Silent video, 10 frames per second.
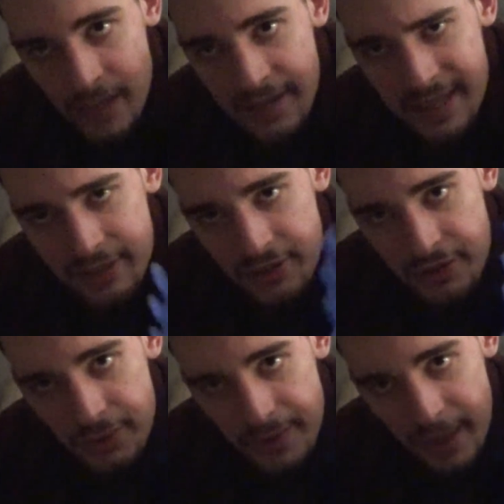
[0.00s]
think it's the
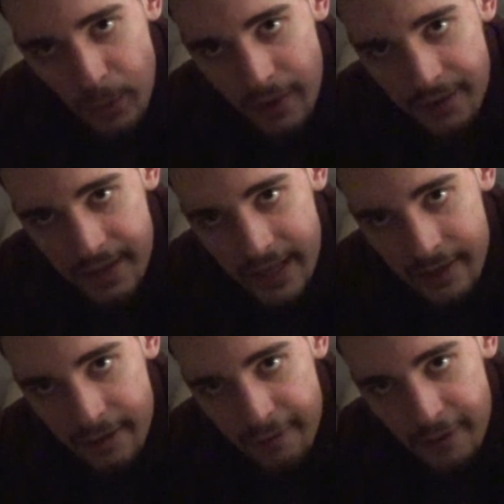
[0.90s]
suit they wear at the end
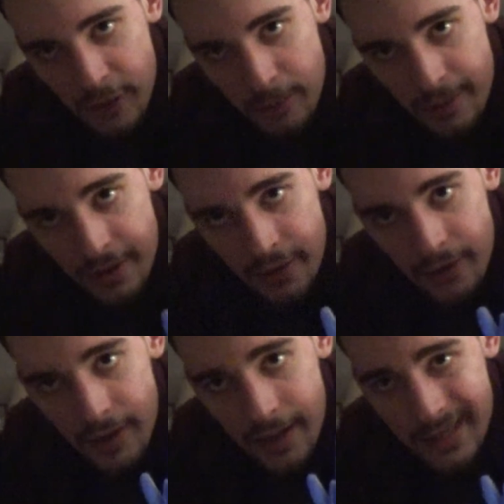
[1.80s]
of the film when
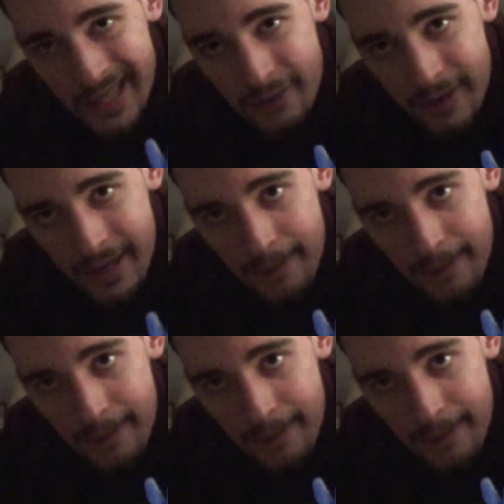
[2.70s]
they're getting ready to